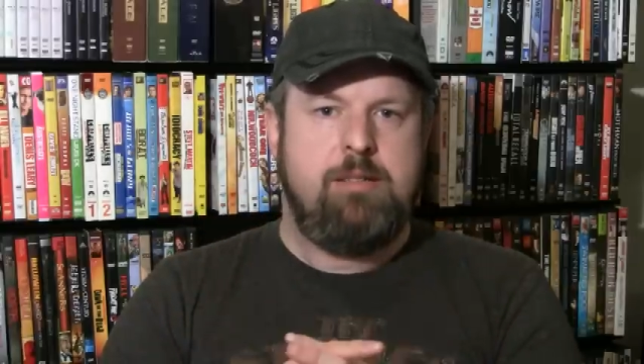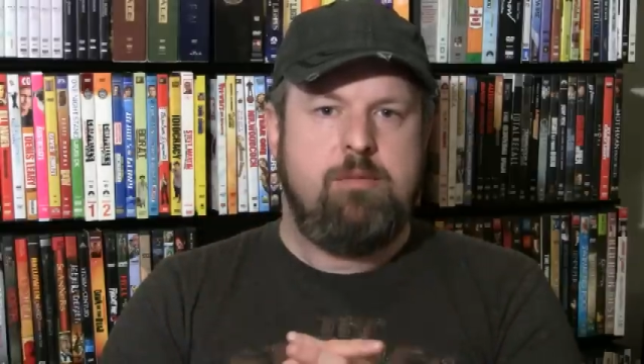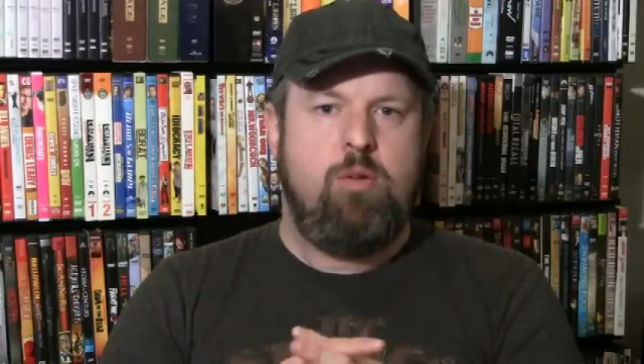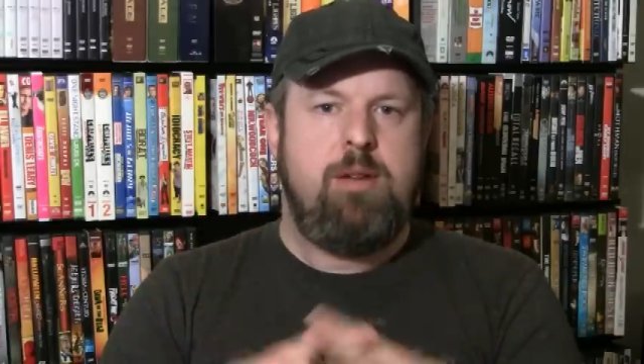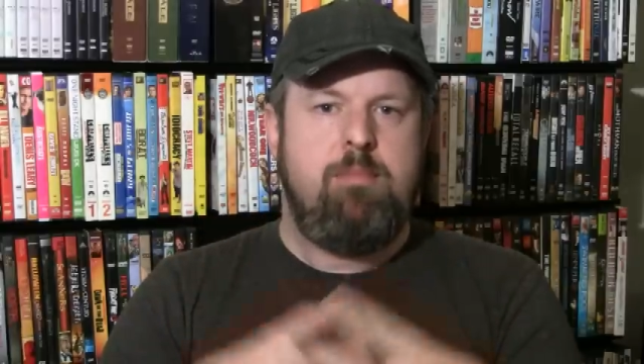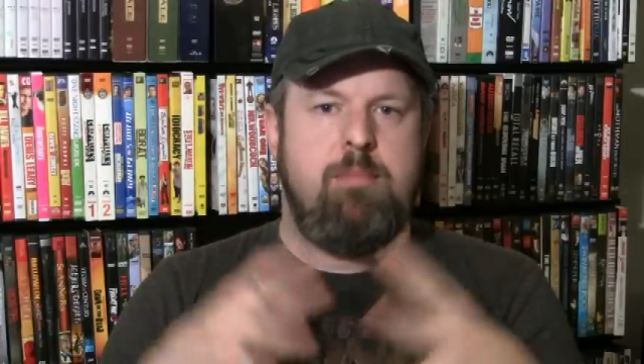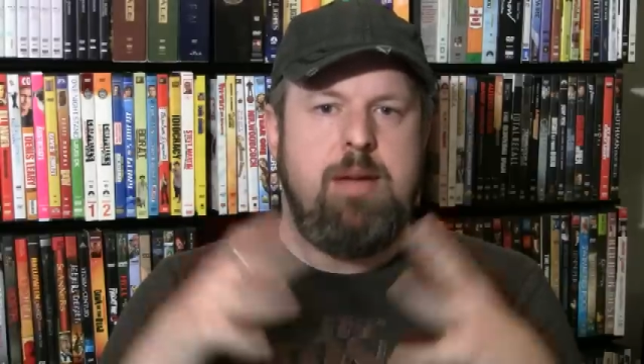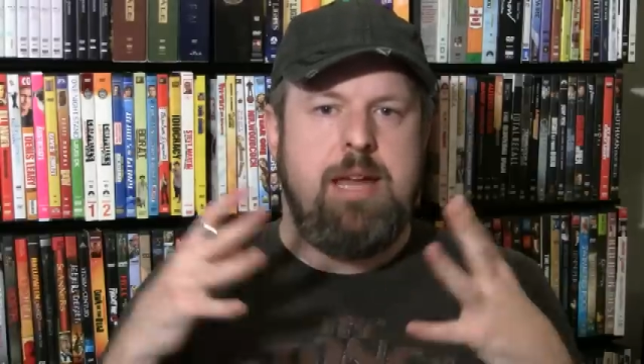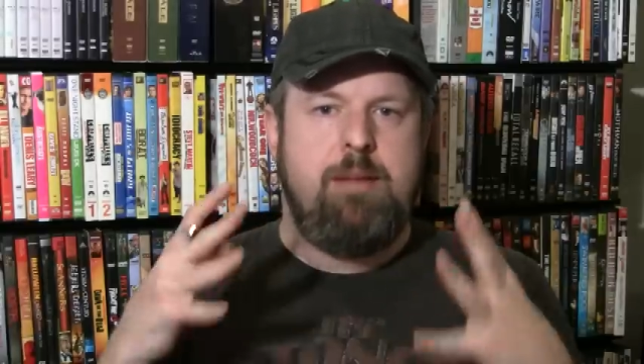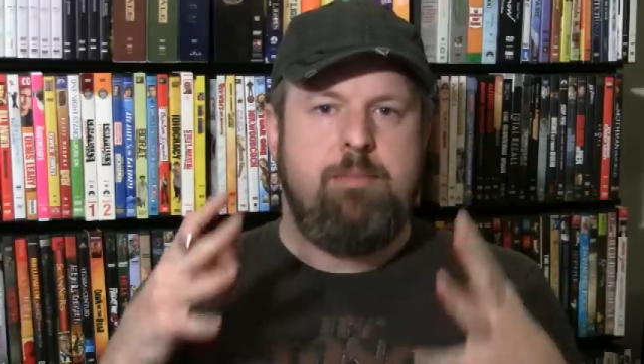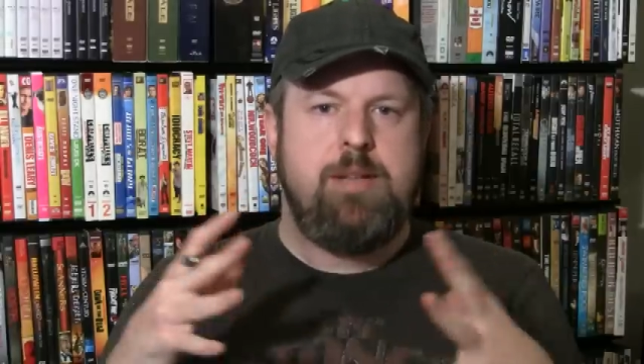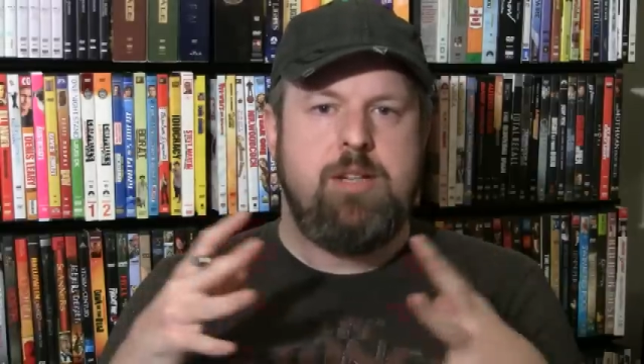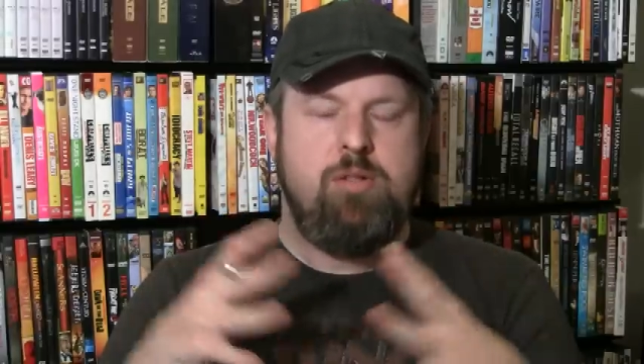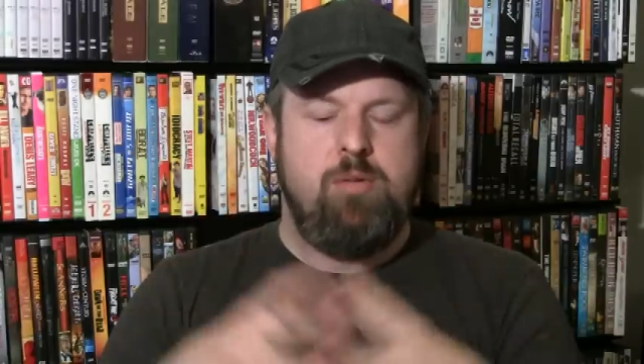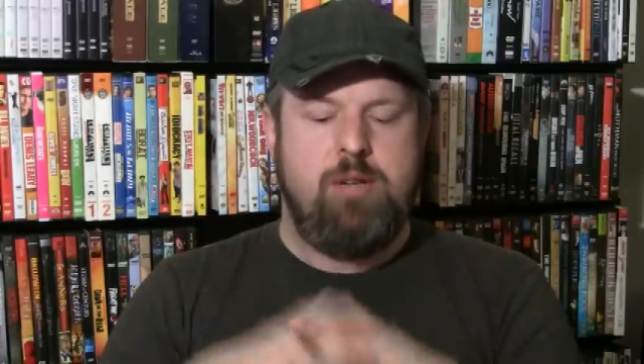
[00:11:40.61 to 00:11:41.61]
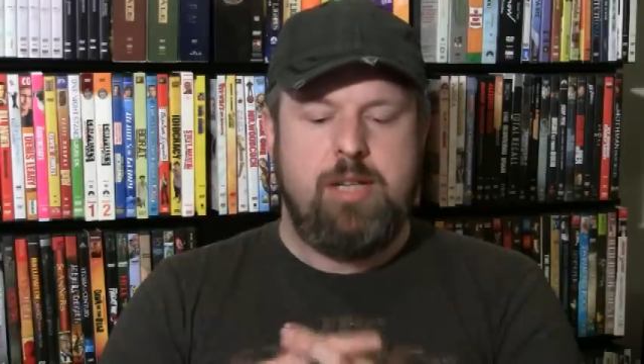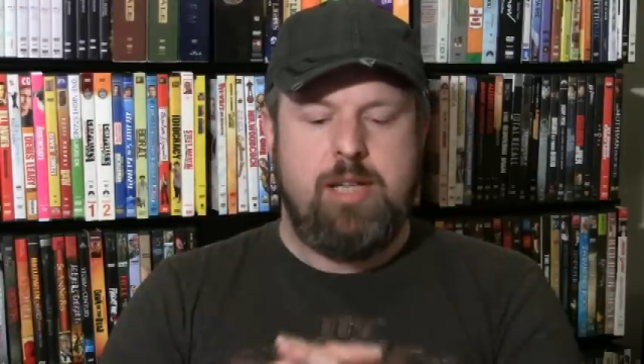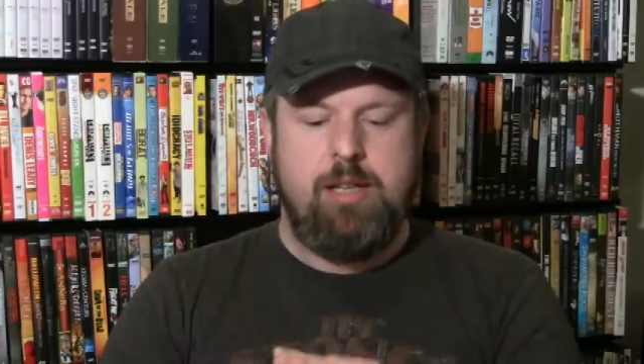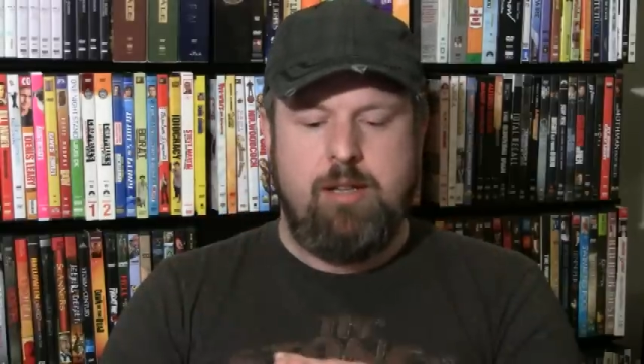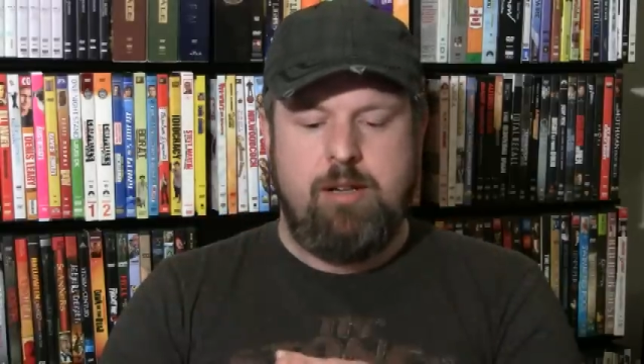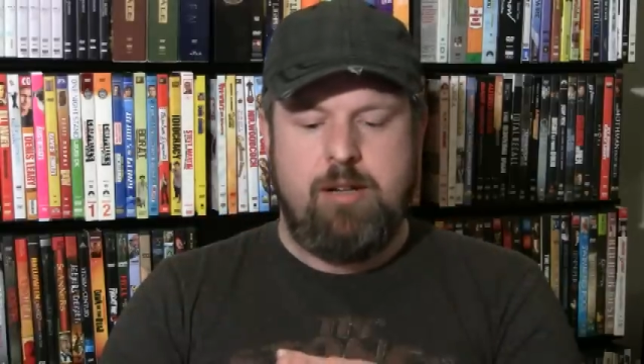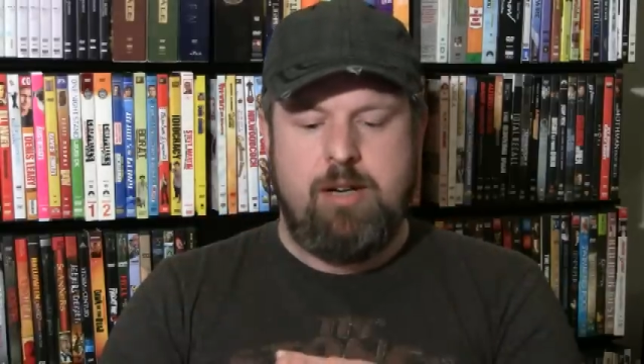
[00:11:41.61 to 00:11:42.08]
what made him into a
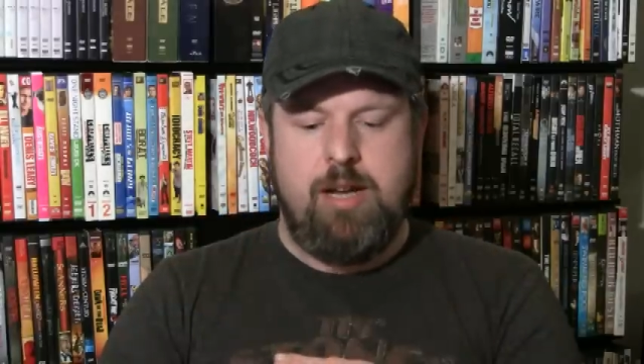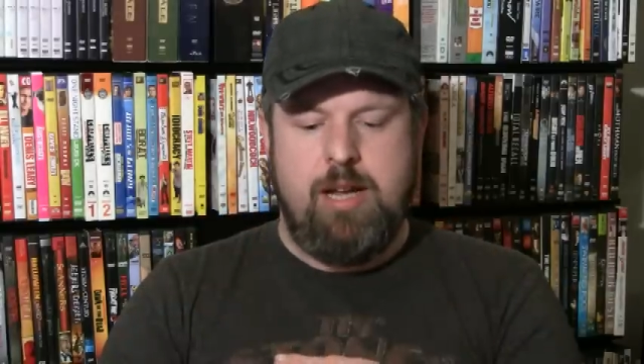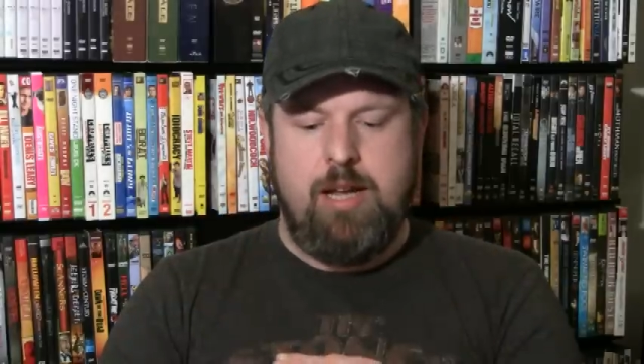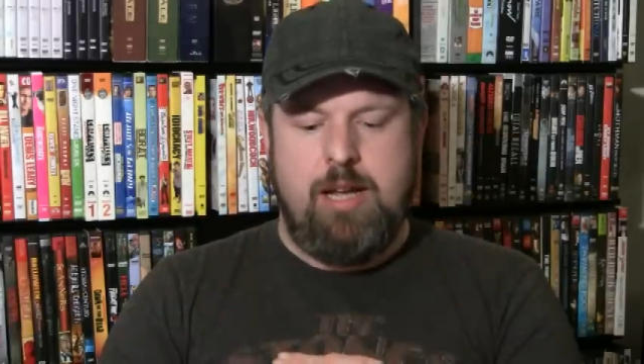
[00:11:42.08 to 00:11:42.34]
killer.